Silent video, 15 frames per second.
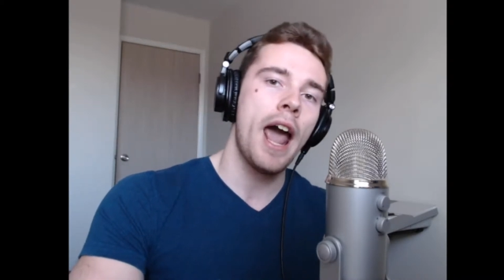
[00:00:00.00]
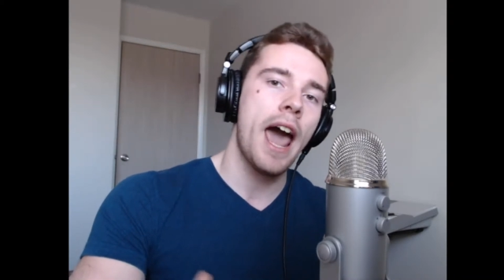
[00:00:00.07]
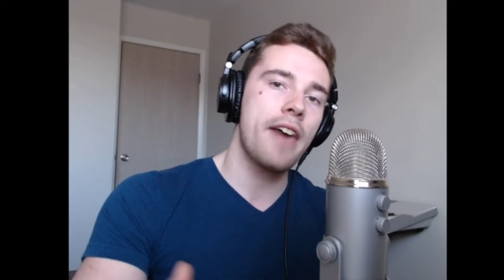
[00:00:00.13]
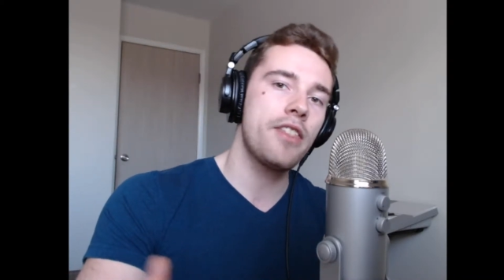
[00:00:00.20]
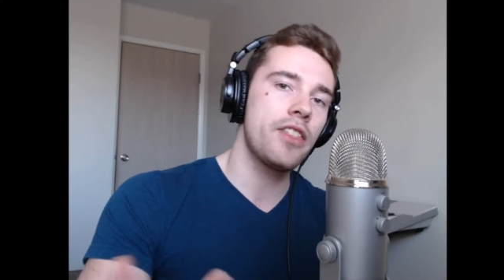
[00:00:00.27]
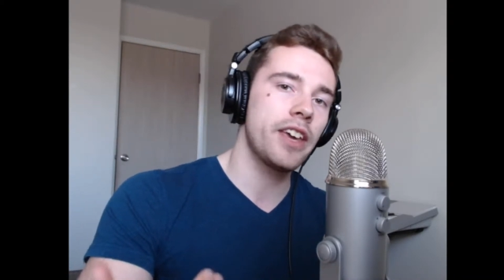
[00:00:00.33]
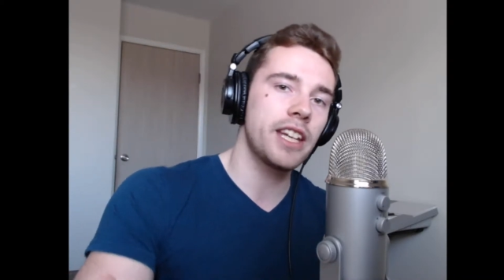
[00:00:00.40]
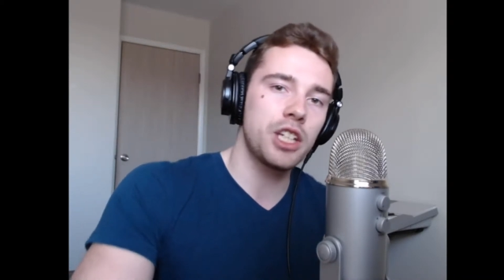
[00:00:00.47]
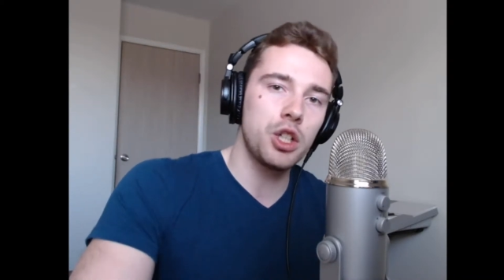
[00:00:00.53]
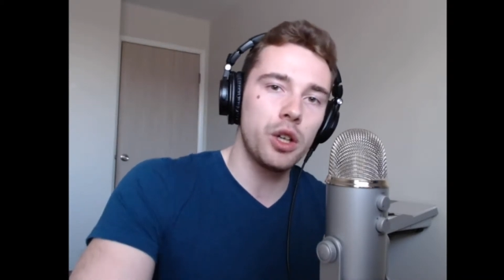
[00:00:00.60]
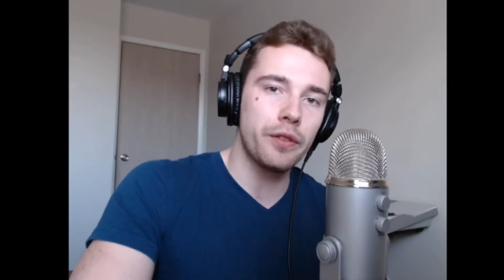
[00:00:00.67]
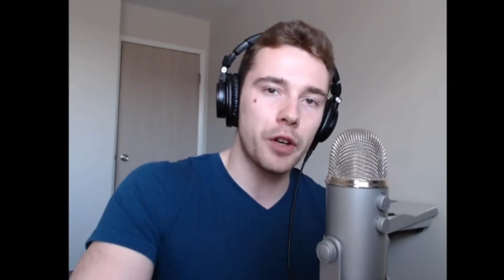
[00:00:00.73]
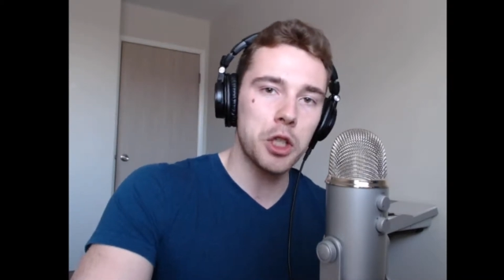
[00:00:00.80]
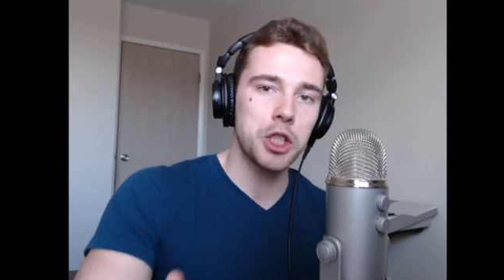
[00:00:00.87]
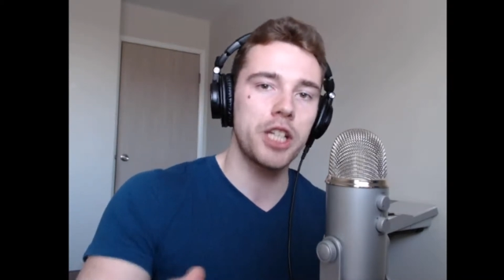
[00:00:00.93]
And then they get to
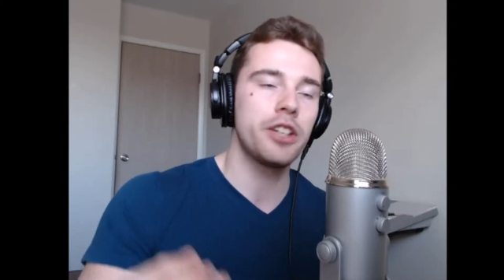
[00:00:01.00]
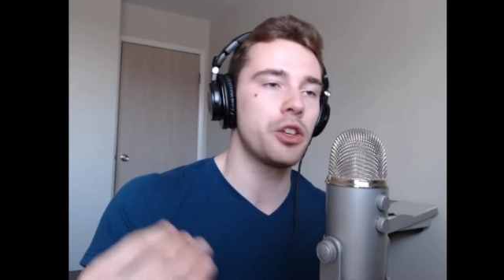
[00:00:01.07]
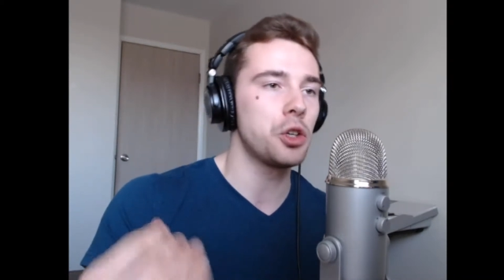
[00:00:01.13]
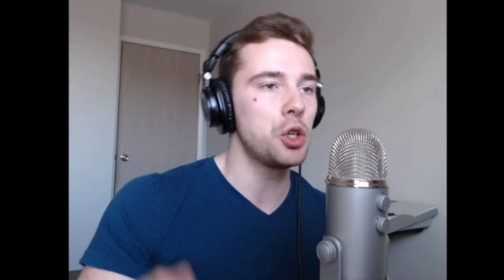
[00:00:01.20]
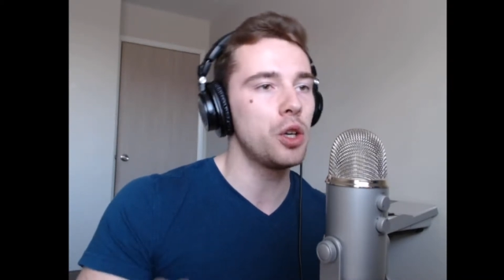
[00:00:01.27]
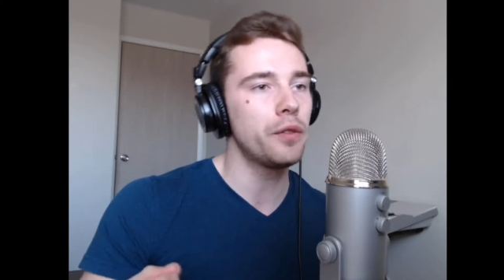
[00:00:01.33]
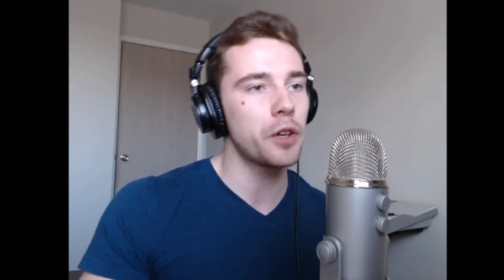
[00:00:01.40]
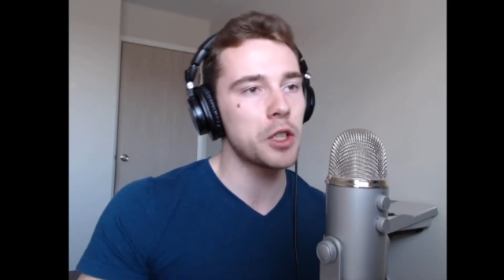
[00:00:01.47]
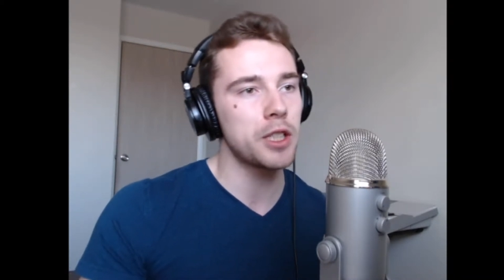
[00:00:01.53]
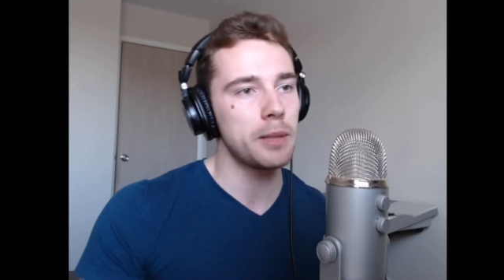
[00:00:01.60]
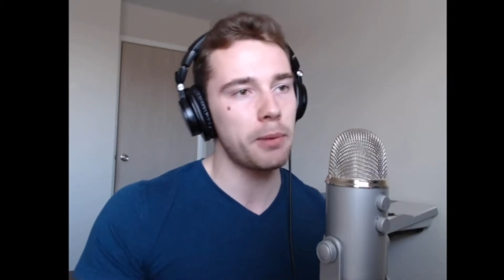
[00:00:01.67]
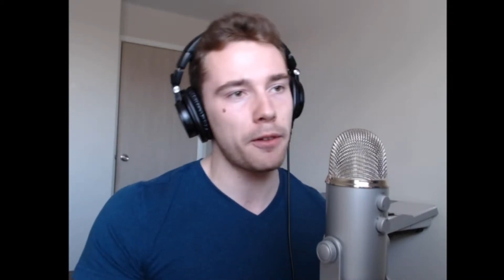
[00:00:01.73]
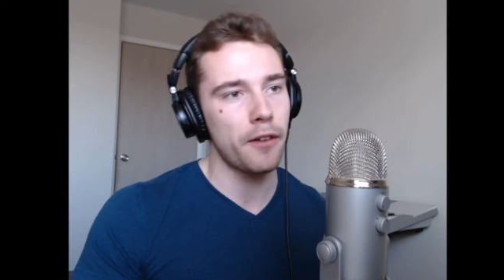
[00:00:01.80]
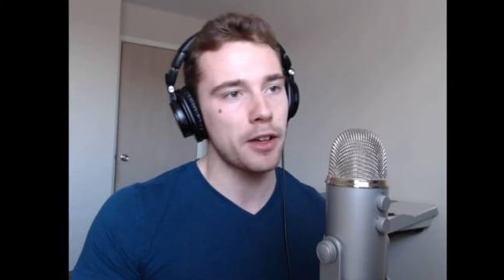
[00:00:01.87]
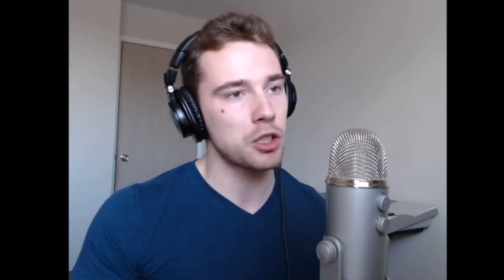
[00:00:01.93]
university and their university
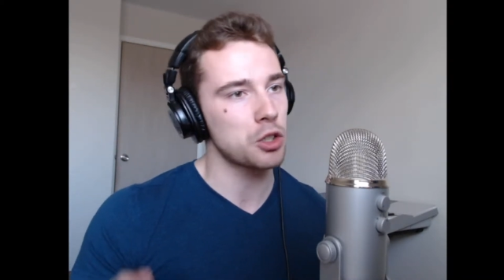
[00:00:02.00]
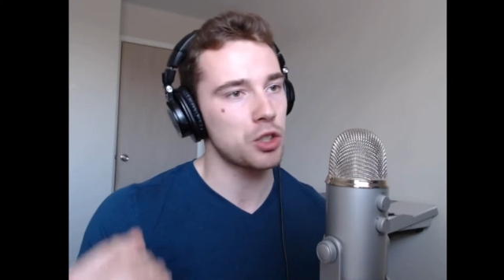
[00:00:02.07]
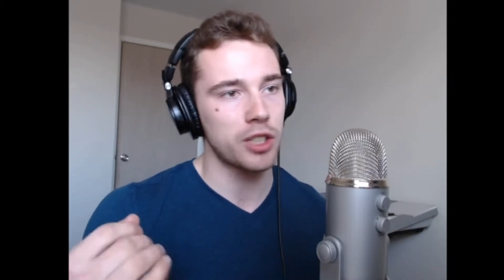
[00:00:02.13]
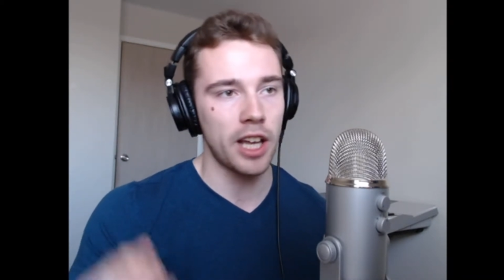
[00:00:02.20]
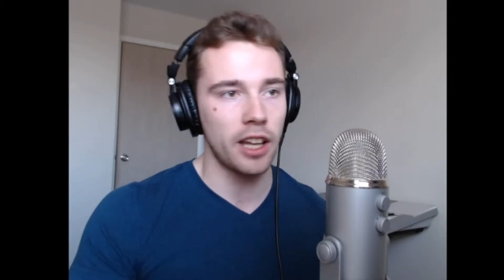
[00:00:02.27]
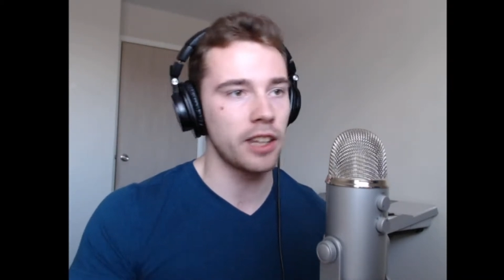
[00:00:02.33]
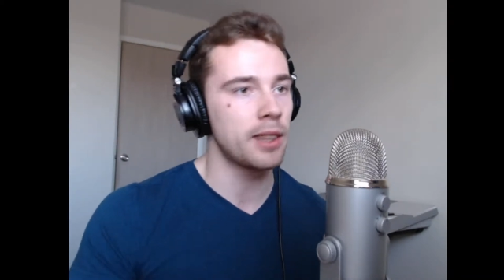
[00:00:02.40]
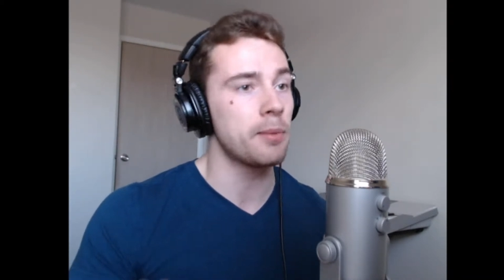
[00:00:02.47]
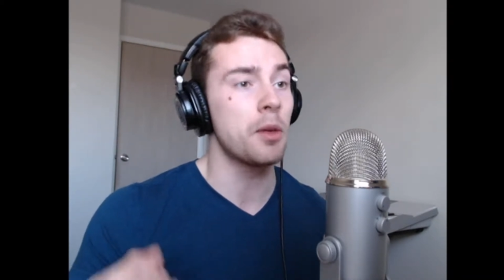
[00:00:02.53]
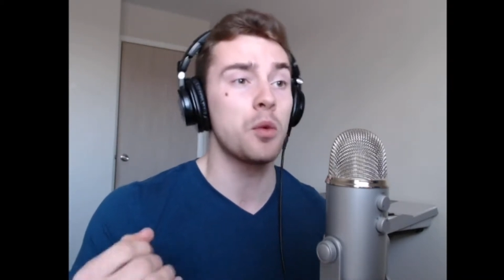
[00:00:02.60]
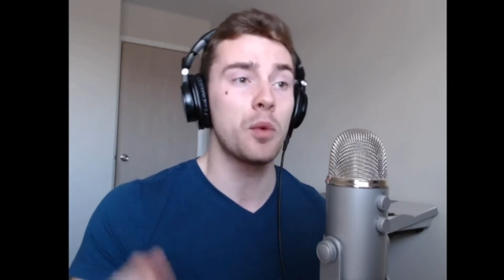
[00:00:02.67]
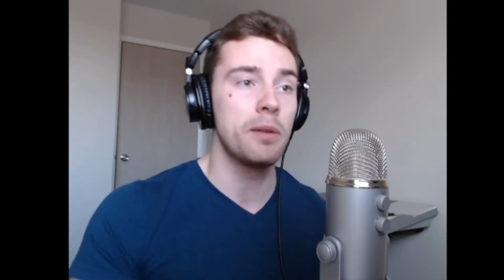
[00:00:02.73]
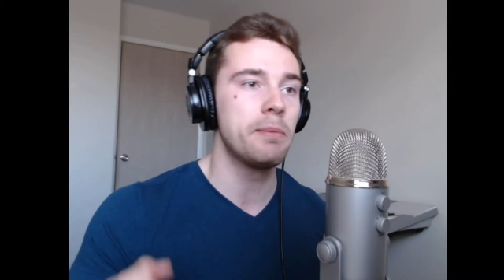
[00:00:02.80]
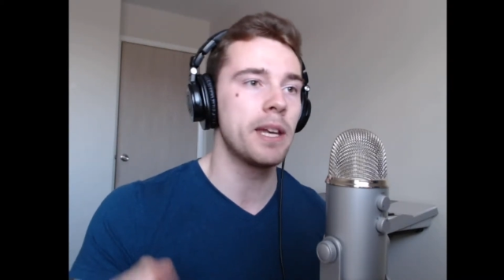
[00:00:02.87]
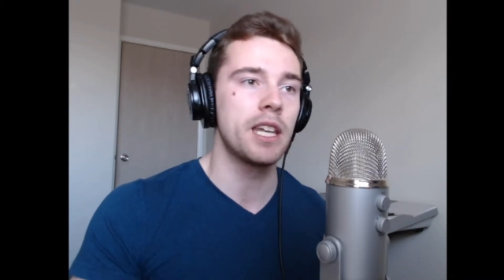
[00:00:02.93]
professors are telling them that
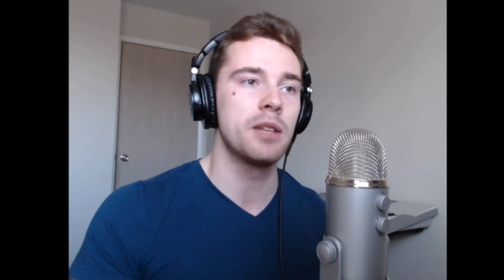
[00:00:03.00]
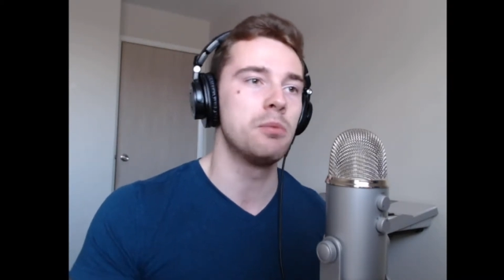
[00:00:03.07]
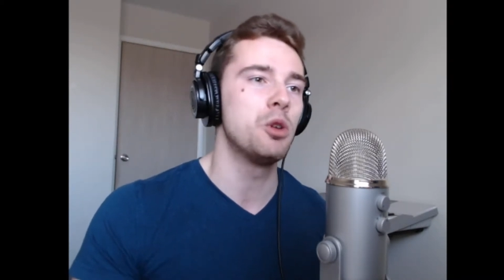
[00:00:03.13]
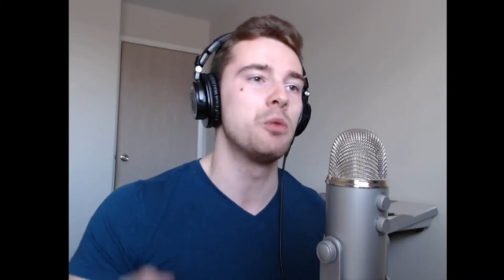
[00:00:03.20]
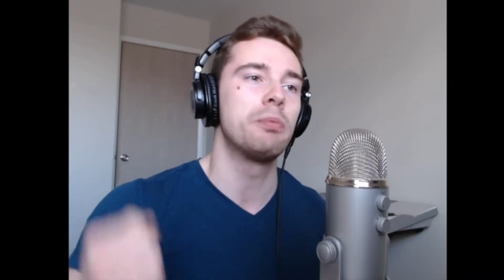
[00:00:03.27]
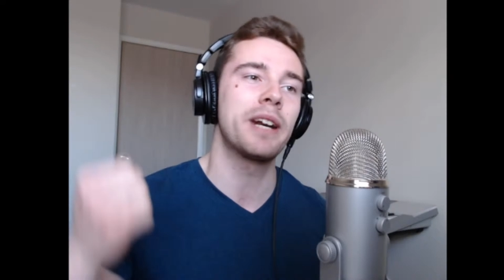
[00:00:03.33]
we've been to the moon.